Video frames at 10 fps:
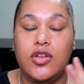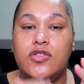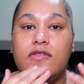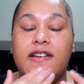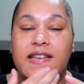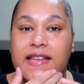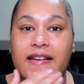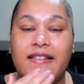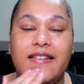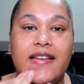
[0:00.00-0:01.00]
drying
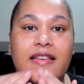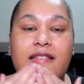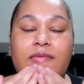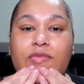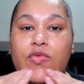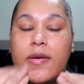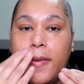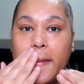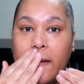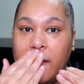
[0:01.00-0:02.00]
down and I am
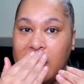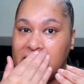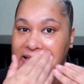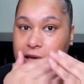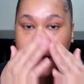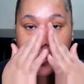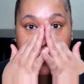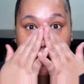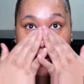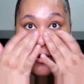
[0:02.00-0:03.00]
wiping my face and kind
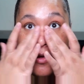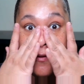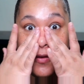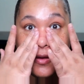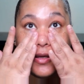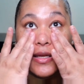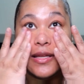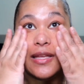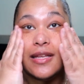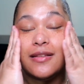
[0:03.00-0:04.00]
of feeling
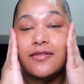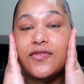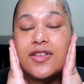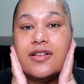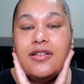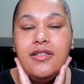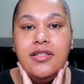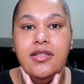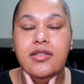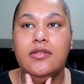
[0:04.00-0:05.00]
it. It
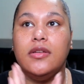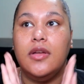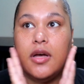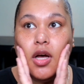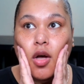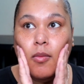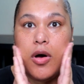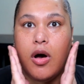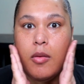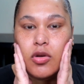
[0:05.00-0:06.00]
feels
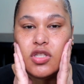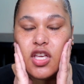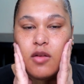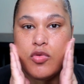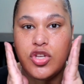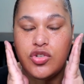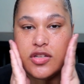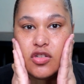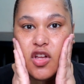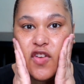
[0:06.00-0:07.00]
almost like a
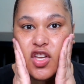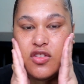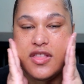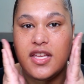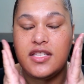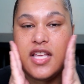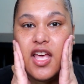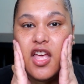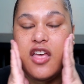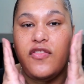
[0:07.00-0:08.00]
moisturizer. Now if I do this,
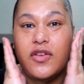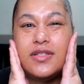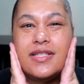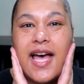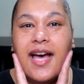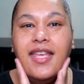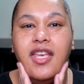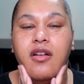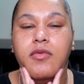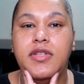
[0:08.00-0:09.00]
it feels
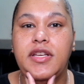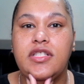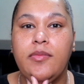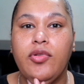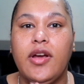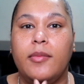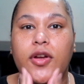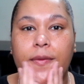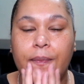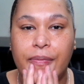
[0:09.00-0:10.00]
tacky, almost like it's a primer,